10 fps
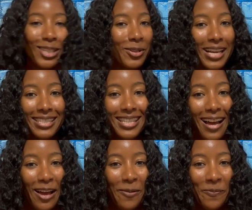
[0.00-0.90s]
next
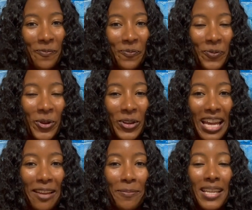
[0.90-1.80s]
time,
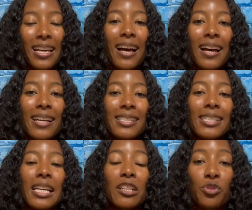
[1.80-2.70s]
okay, be kind,
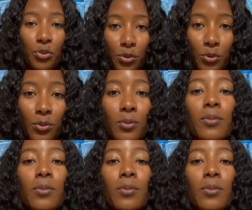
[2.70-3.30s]
stay true.